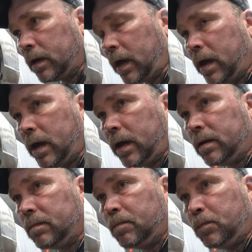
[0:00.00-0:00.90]

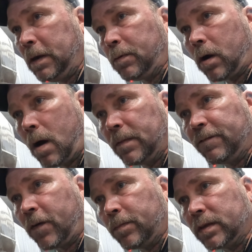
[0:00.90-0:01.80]
And people coming
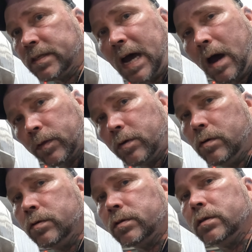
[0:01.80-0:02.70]
from the south
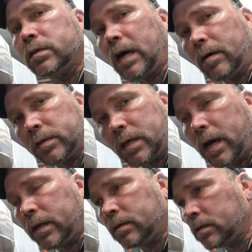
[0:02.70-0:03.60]
use the south
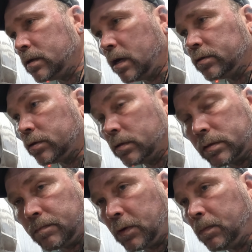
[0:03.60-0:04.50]
side as an
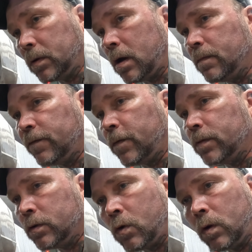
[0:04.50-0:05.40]
entrance, and people coming from
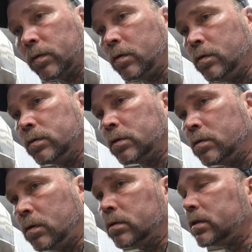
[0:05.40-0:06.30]
the north use the
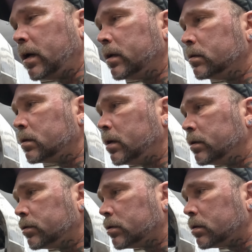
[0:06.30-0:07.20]
north side as an
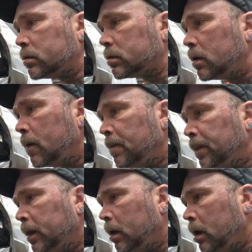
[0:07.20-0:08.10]
entrance.
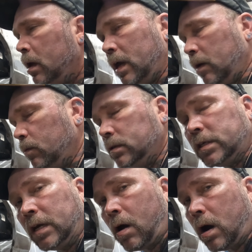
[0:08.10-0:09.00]
And we
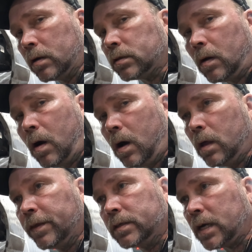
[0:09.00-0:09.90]
see cars
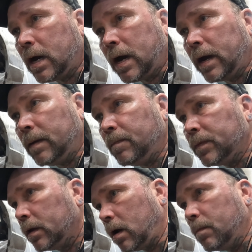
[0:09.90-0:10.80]
all the time
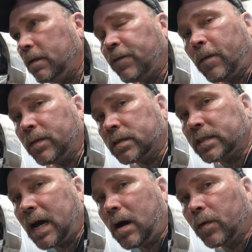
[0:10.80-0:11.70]
coming from the
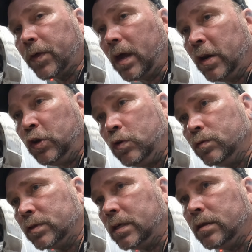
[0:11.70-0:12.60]
south and
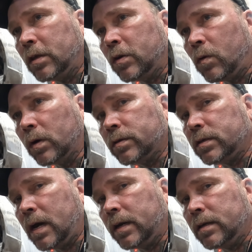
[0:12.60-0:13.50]
using the north
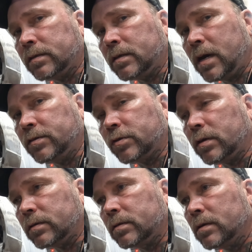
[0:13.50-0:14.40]
side as an
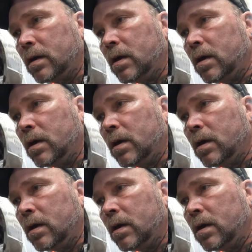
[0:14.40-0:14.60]
entrance.